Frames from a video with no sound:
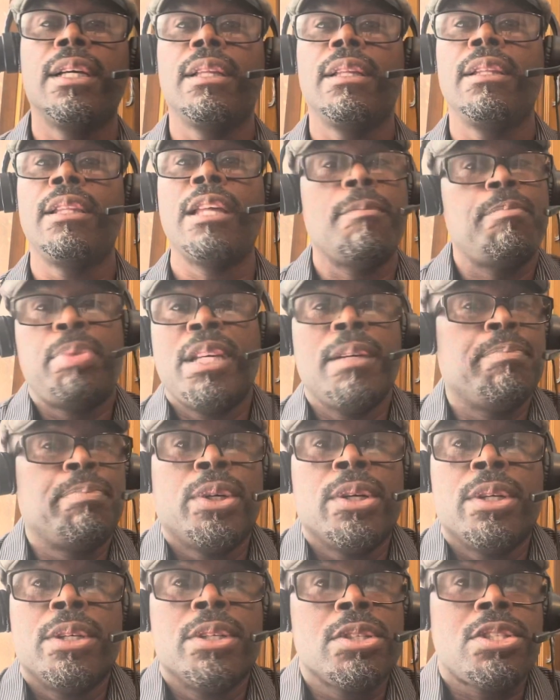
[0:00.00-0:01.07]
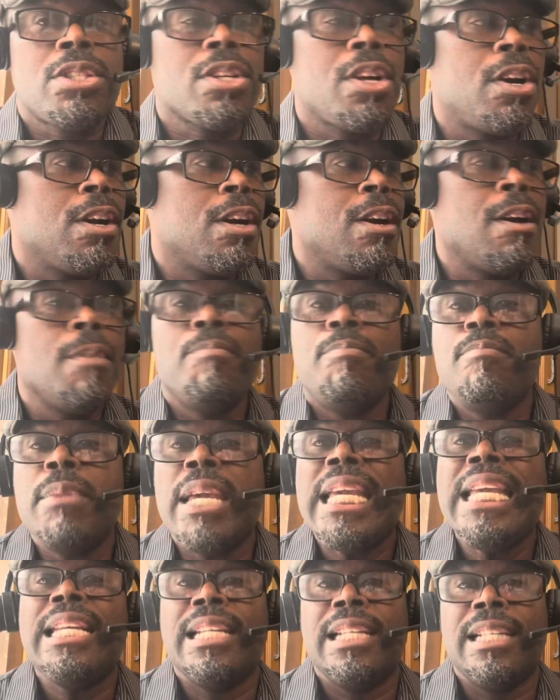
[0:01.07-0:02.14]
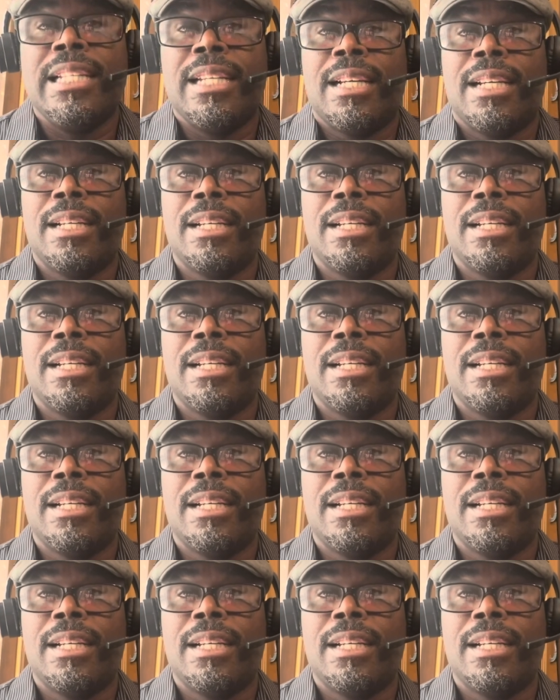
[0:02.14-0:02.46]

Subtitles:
that pit bulls are mean.